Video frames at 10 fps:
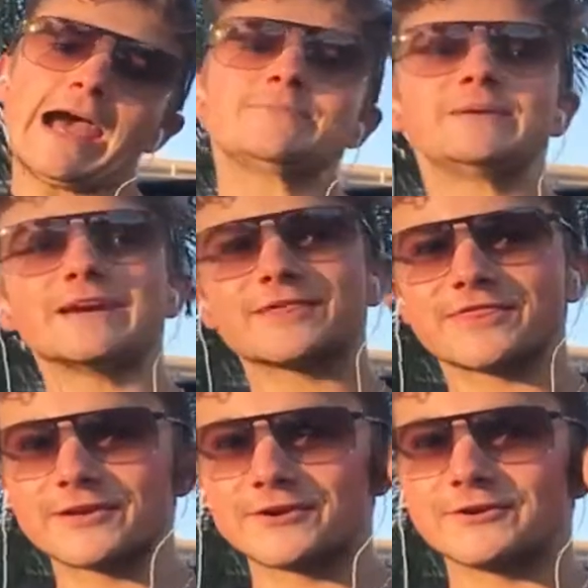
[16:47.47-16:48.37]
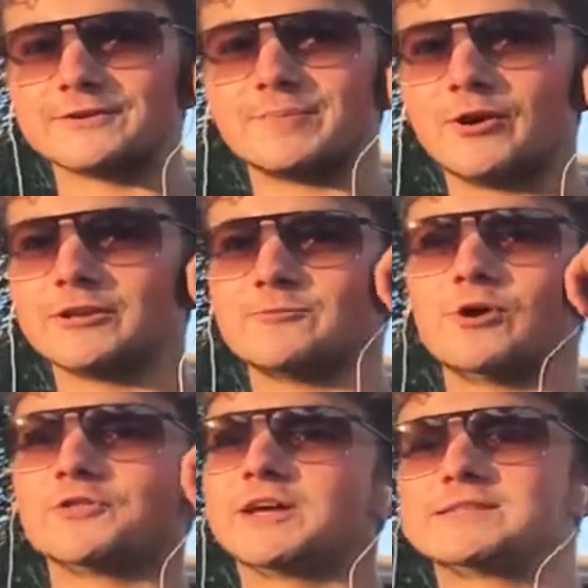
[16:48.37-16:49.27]
I pick third, Paulie
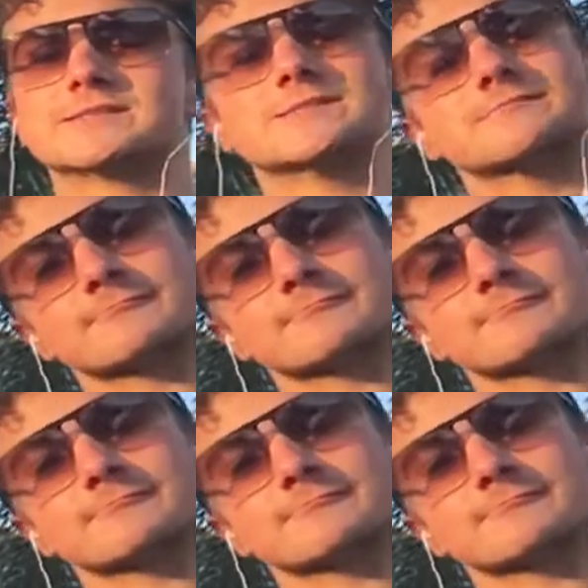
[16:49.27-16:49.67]
Walnuts.